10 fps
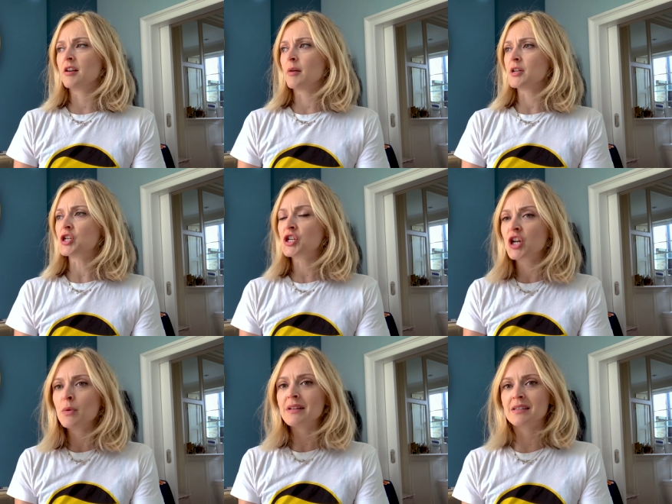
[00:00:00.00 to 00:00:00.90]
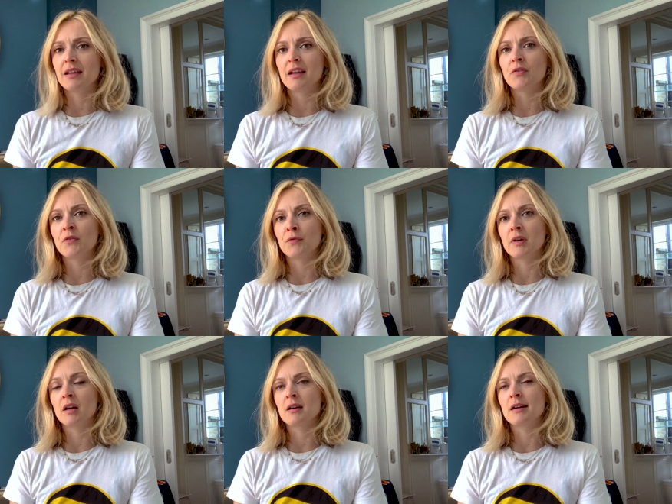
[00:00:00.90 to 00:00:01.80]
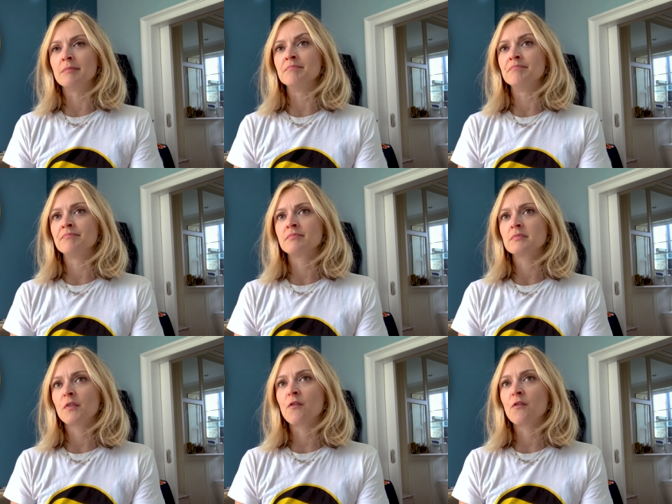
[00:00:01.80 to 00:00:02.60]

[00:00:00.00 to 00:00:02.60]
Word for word: you know, intuitive um,